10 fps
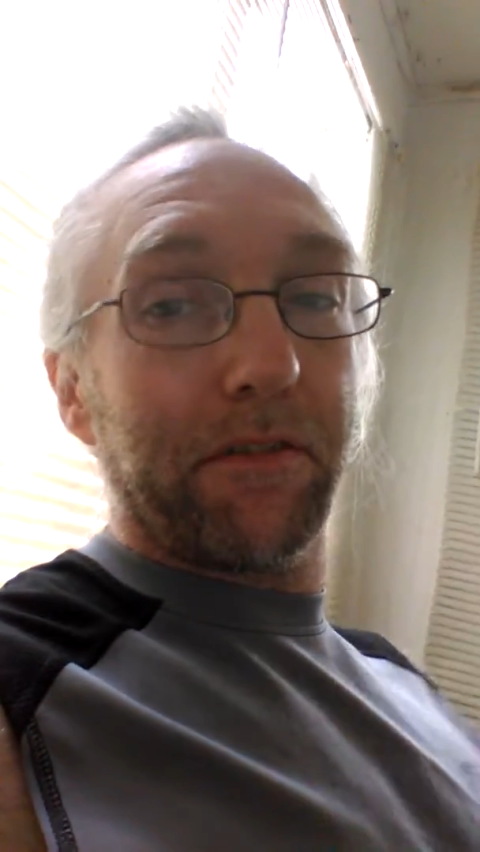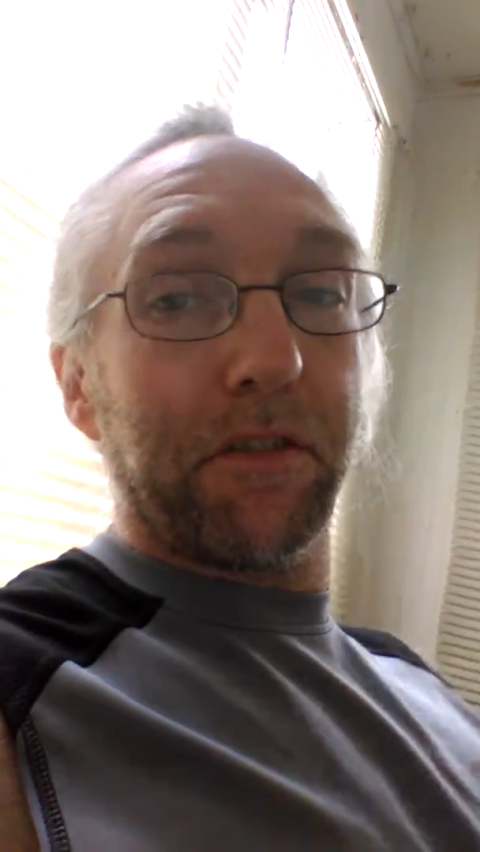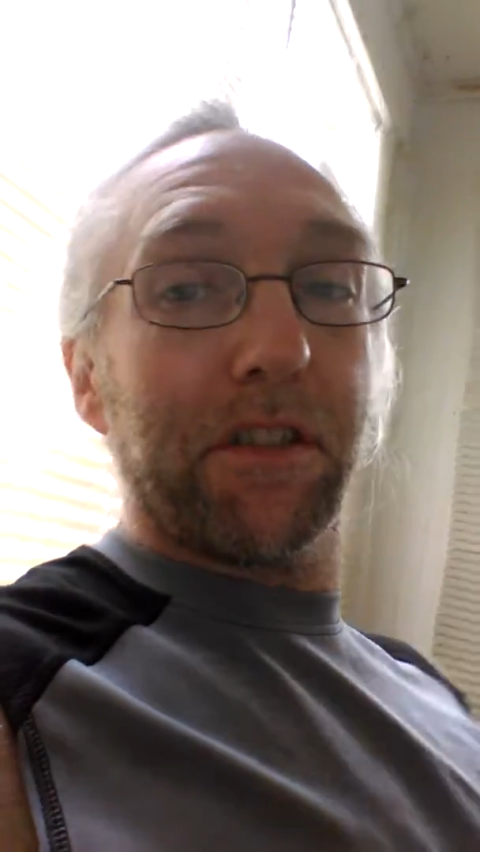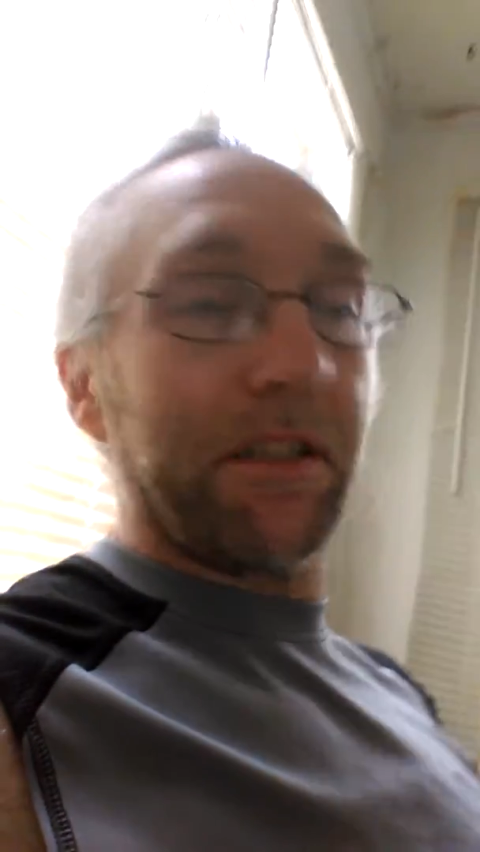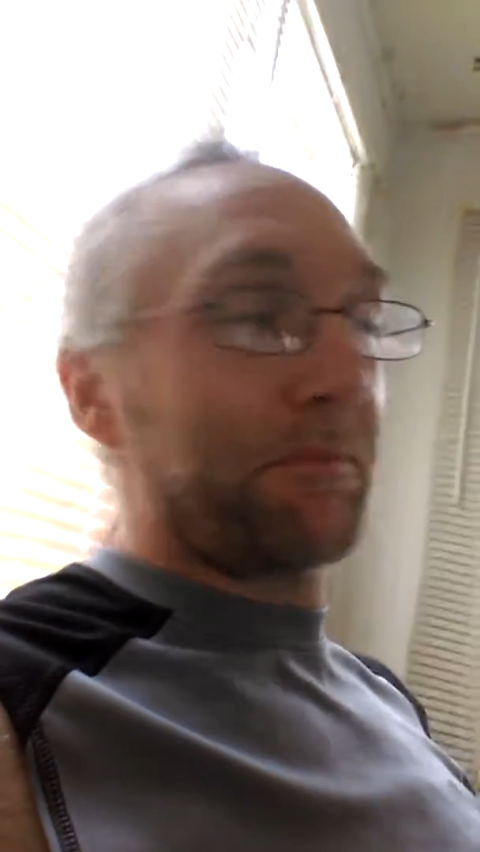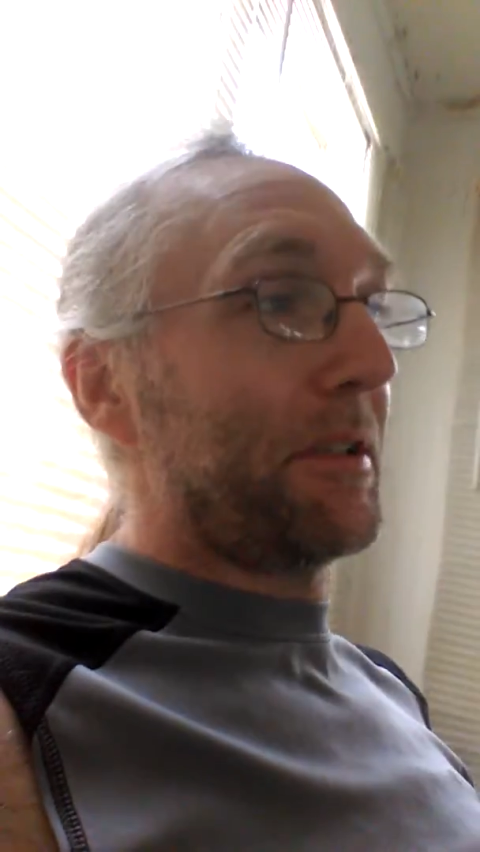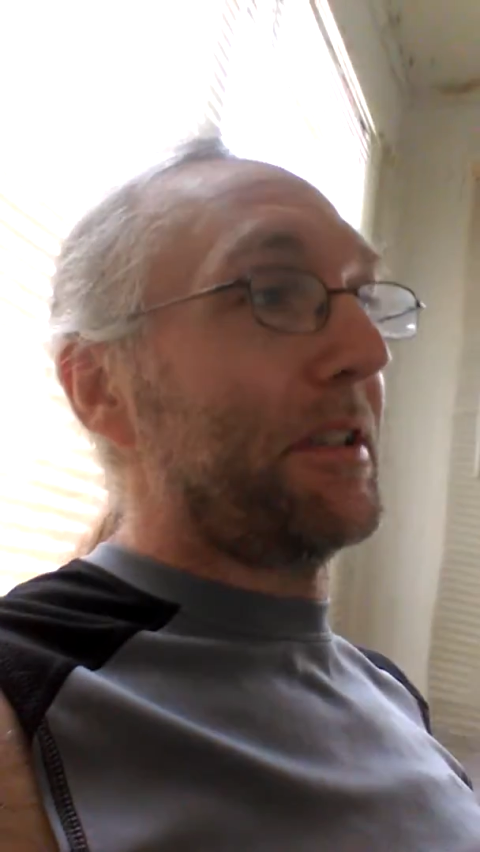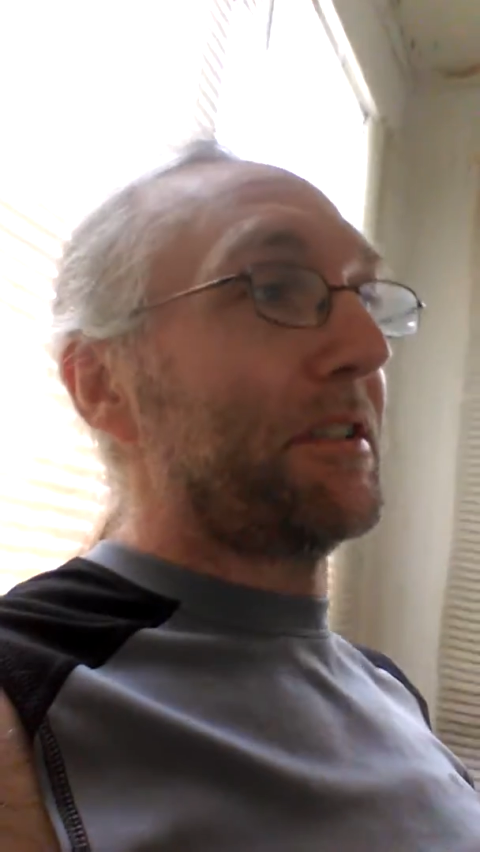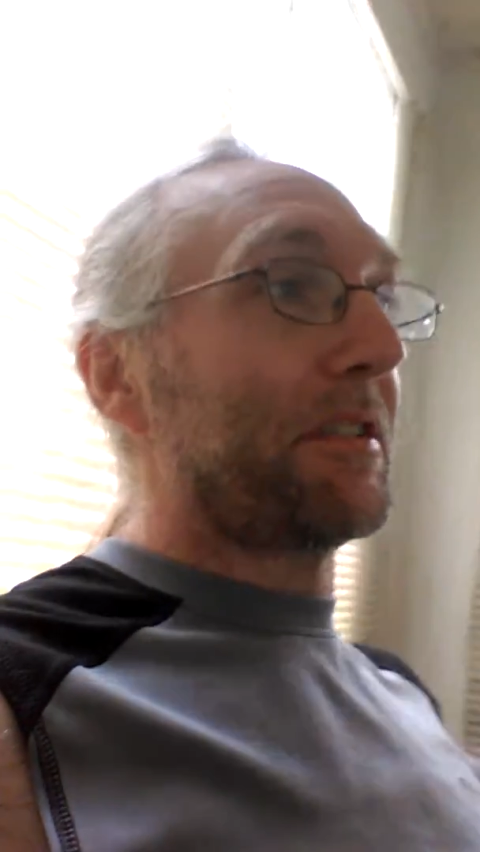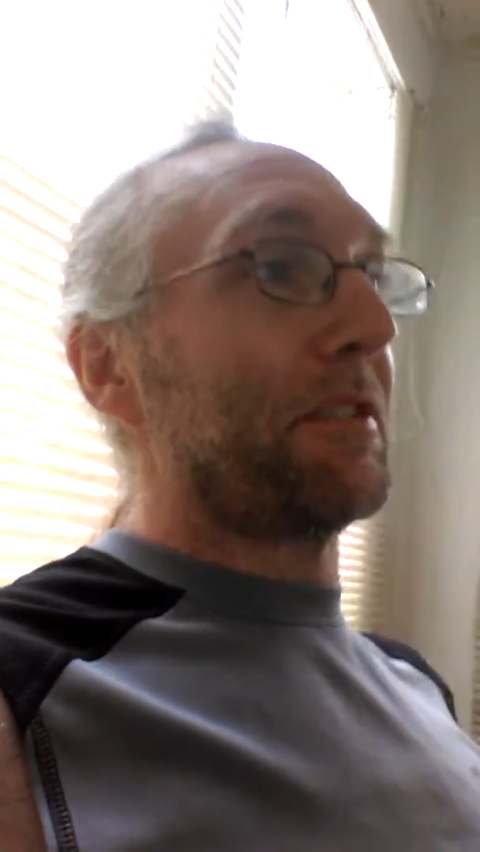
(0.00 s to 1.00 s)
If you like me,
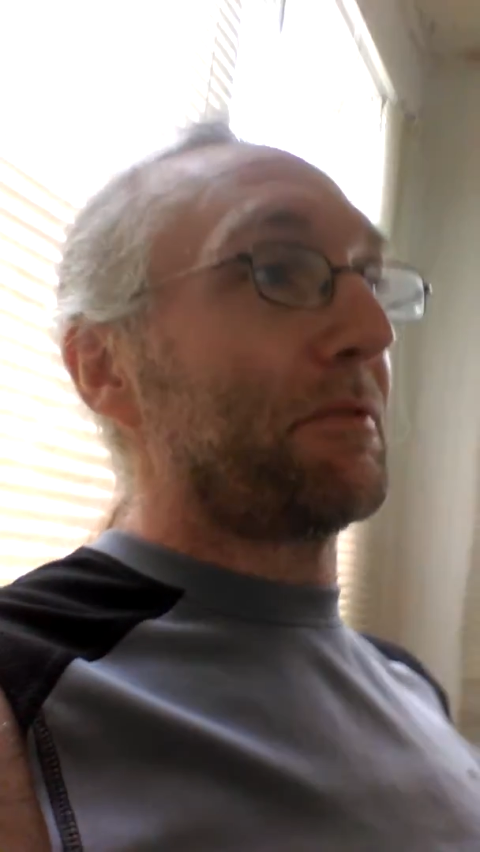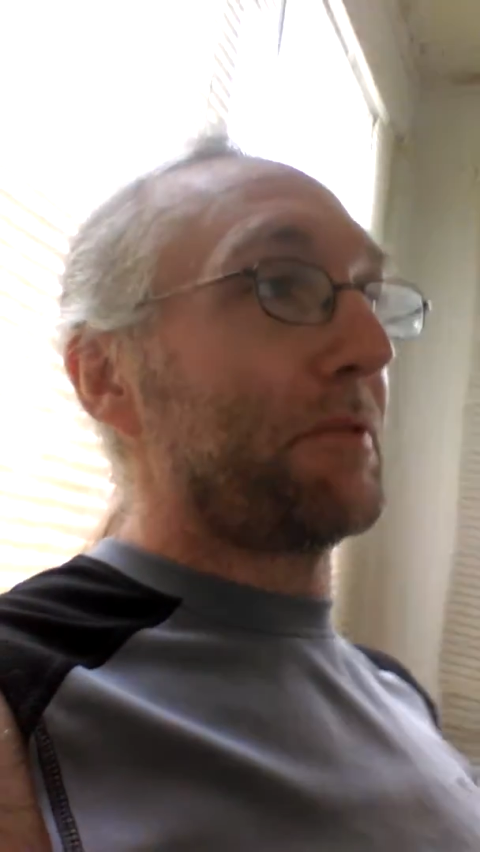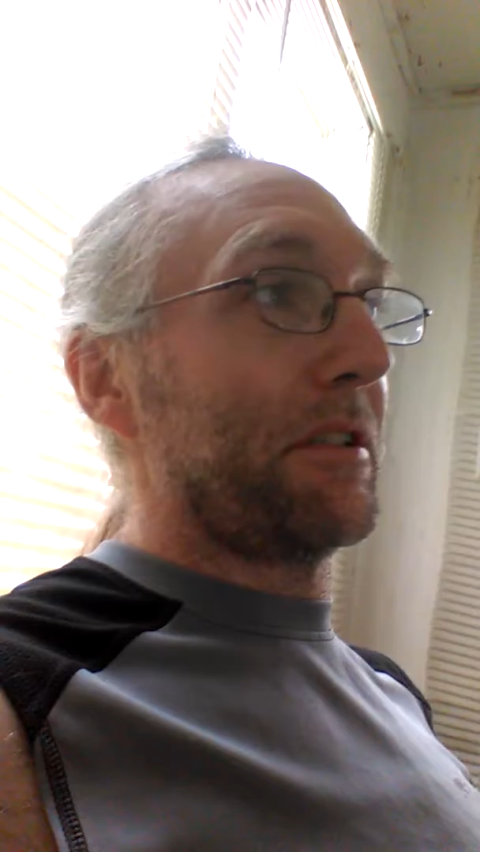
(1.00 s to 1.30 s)
it's because we